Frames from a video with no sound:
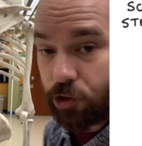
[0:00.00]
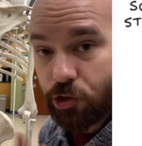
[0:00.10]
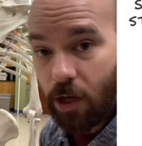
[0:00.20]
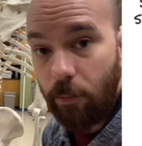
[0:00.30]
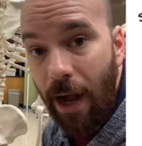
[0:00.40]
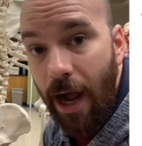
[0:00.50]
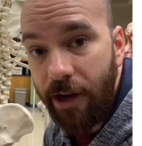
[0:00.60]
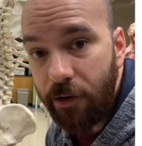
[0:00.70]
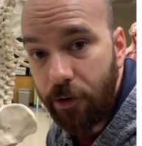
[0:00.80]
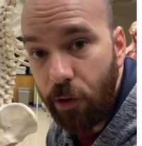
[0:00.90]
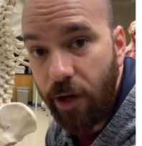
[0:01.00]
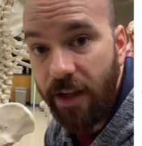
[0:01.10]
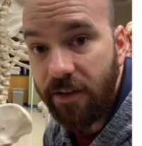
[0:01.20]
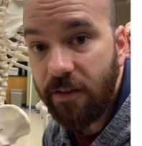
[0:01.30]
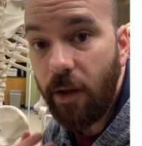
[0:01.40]
combined are known
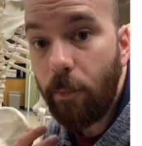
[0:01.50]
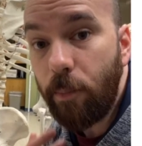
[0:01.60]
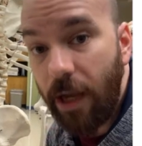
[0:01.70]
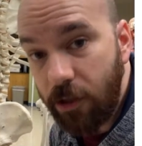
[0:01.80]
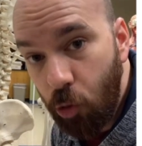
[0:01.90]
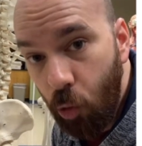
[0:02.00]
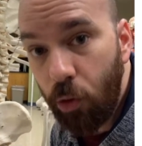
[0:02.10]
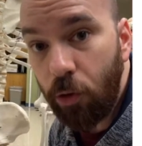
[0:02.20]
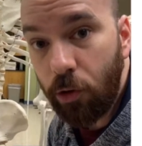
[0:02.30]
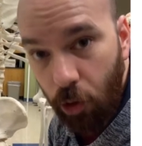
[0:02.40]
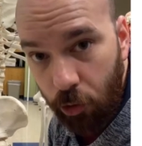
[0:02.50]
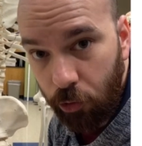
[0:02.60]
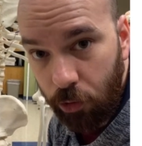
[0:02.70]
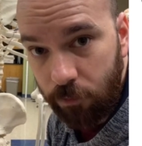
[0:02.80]
as the pectoral girdle,